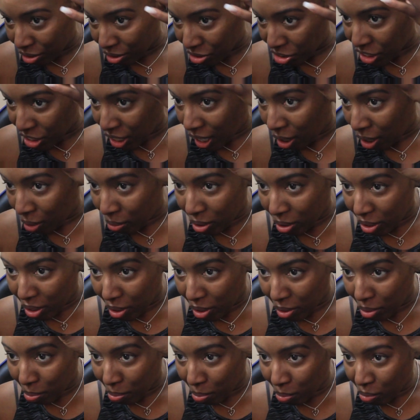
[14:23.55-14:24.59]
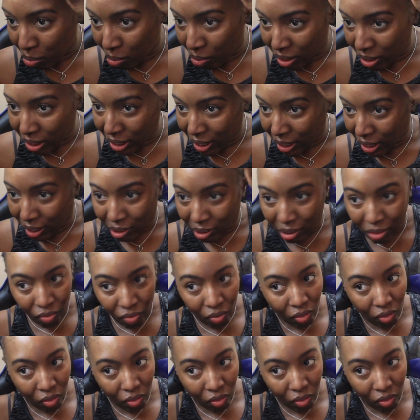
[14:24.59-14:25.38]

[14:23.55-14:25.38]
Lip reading: your shower in the morning.